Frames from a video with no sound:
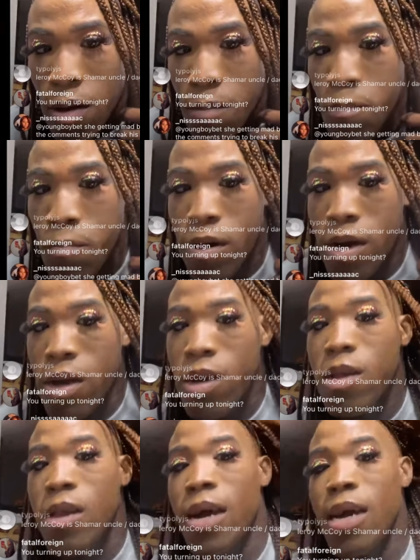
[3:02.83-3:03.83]
But
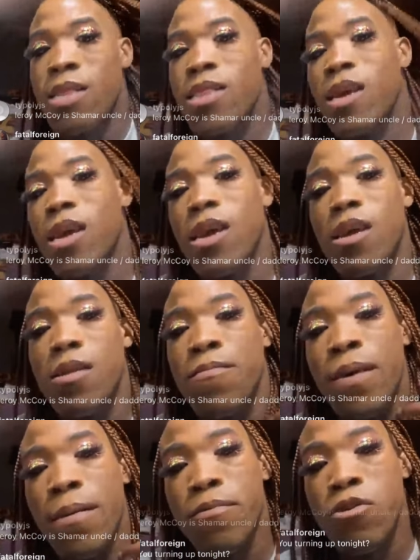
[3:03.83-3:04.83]
like I said, the
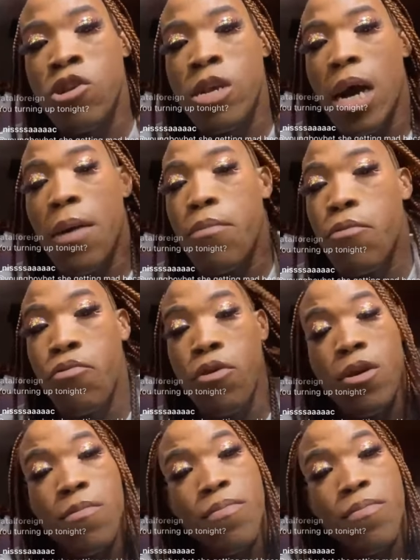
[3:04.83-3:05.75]
pop up shop will